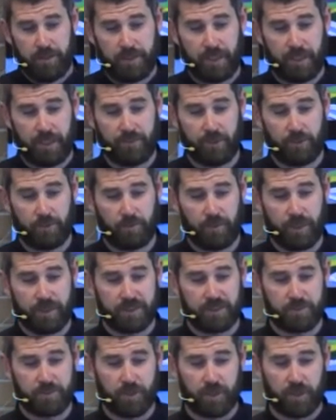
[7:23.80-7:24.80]
David
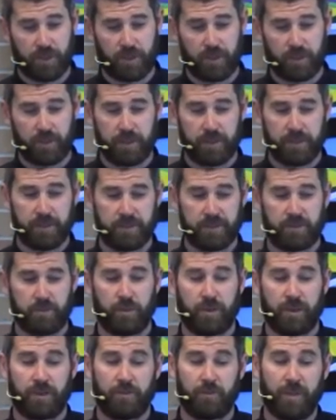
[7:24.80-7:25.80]
Rensberger is
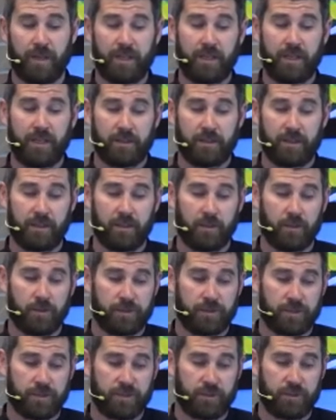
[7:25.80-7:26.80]
one of many
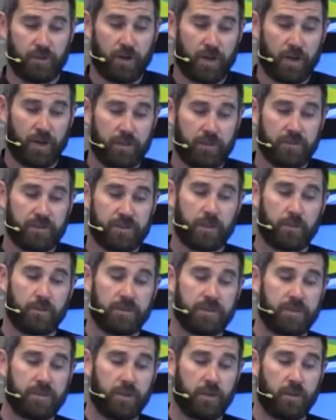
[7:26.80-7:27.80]
theologians who argues there
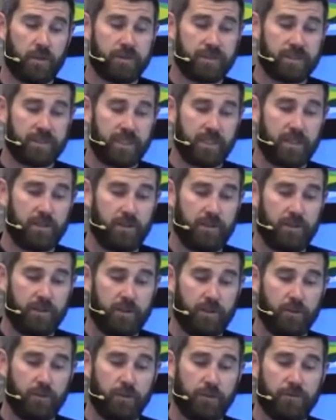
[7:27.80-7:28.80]
was no single
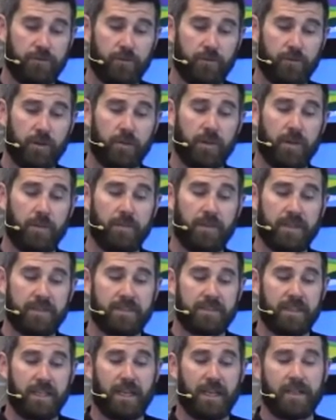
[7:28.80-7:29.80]
uniform
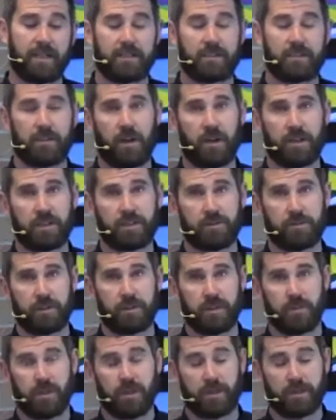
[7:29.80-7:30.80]
messianic
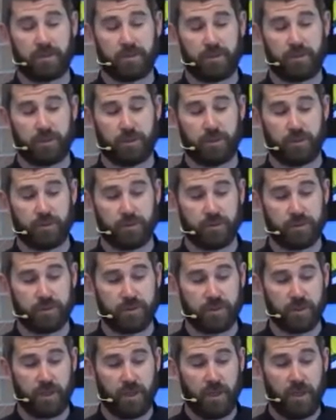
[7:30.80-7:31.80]
doctrine among the
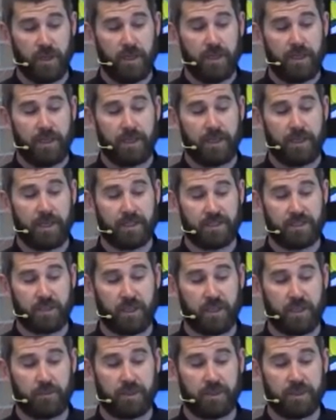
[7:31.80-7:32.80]
Jews in
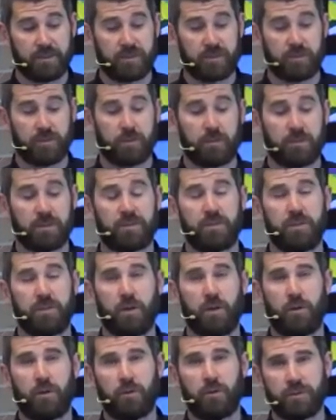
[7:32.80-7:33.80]
antiquity, so there was
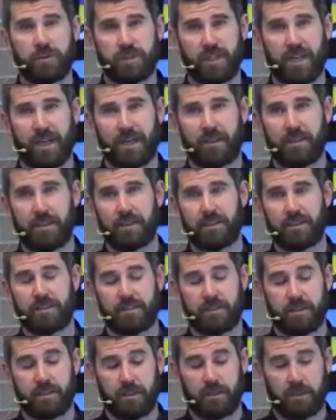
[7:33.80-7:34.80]
no
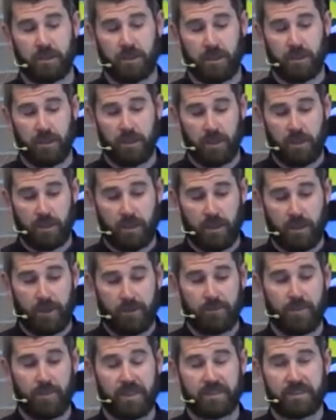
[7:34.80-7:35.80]
checklist
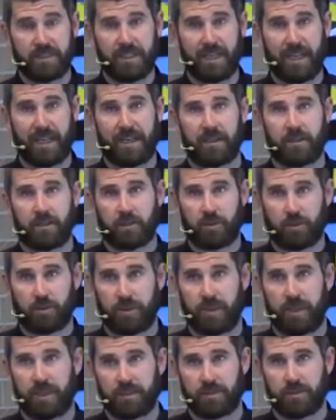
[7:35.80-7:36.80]
of messianic
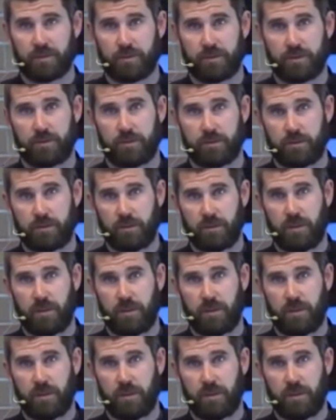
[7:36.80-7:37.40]
credentials.